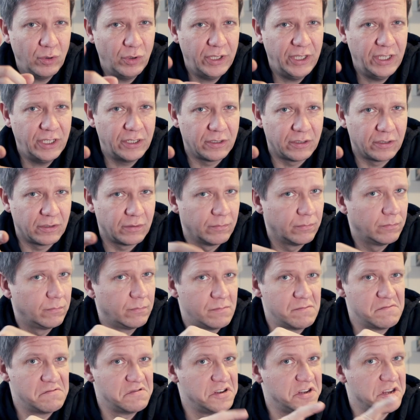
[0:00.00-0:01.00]
here?
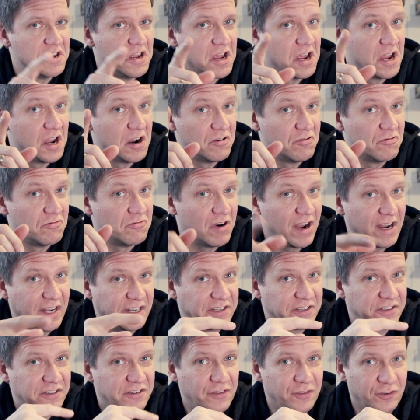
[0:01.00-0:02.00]
Yeah,
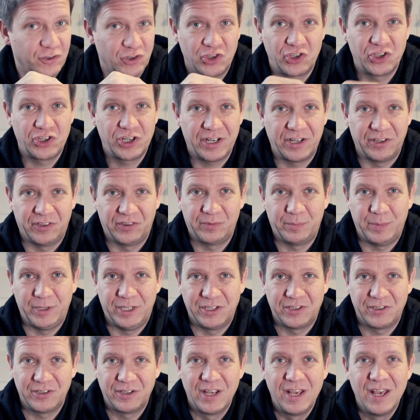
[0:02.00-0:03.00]
right, the shutter
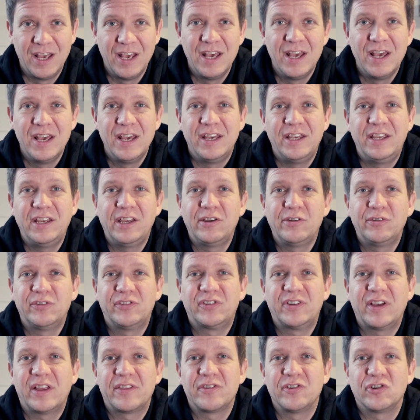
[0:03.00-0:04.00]
speed. Here you
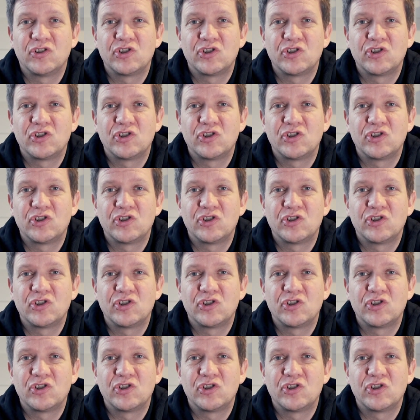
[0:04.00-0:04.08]
set the